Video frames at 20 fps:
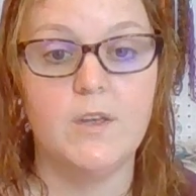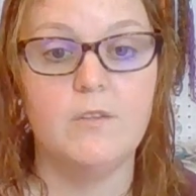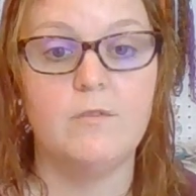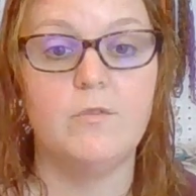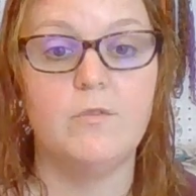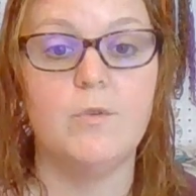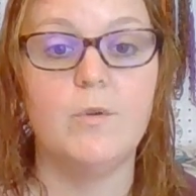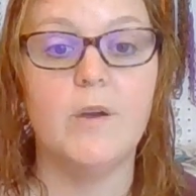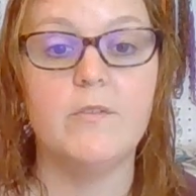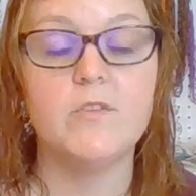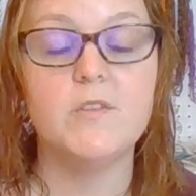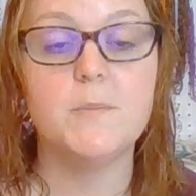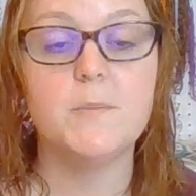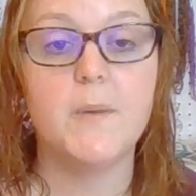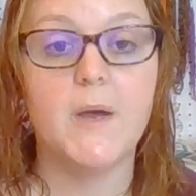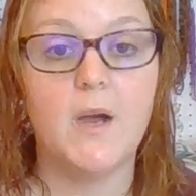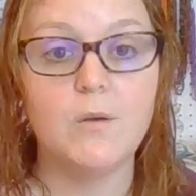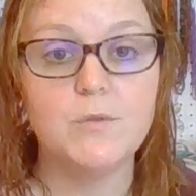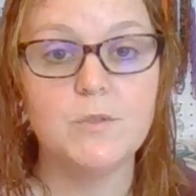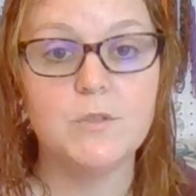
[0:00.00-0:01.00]
If you have a
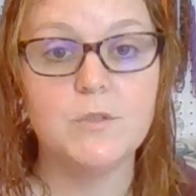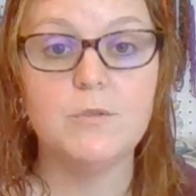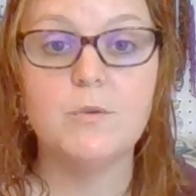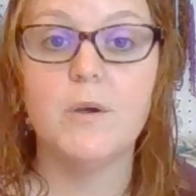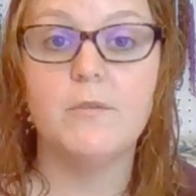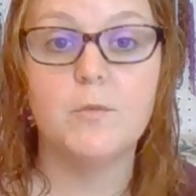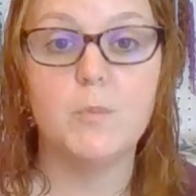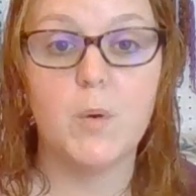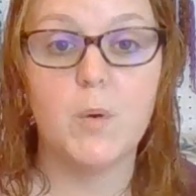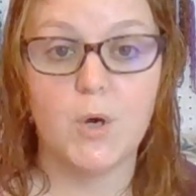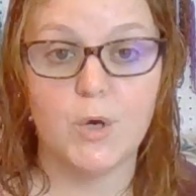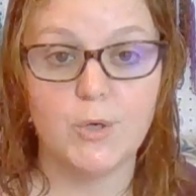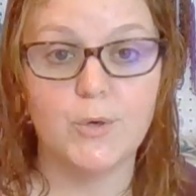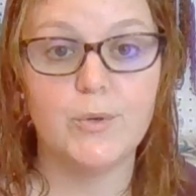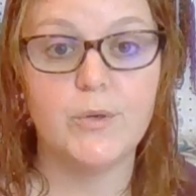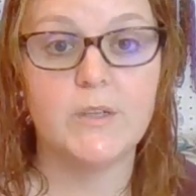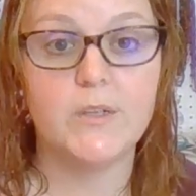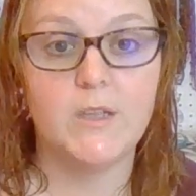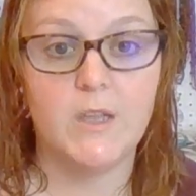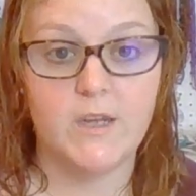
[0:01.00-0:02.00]
spouse, you have a
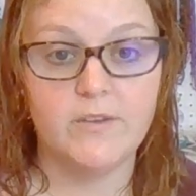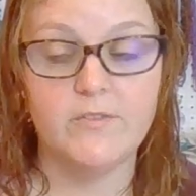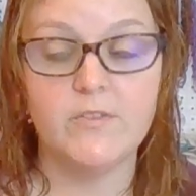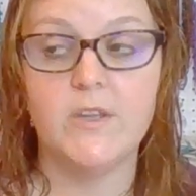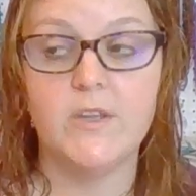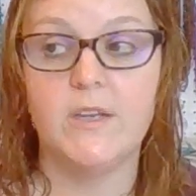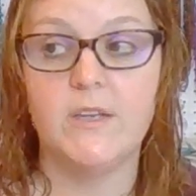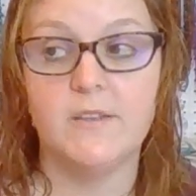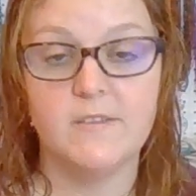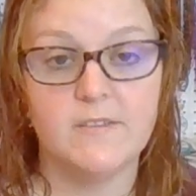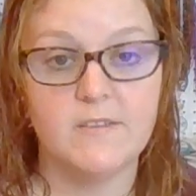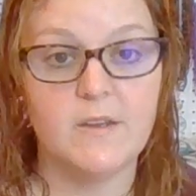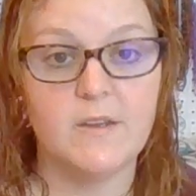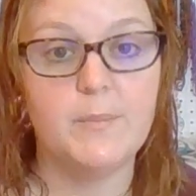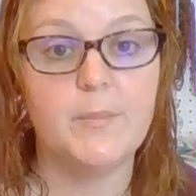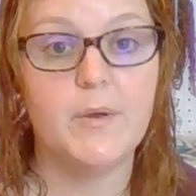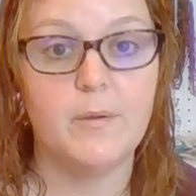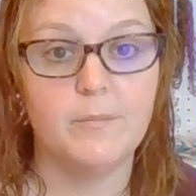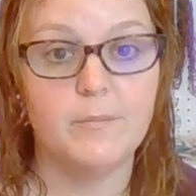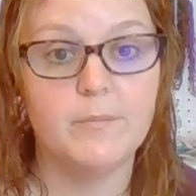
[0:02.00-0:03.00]
partner in life, they can
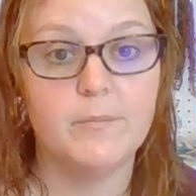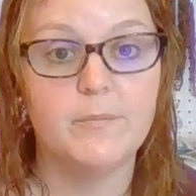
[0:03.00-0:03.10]
step up.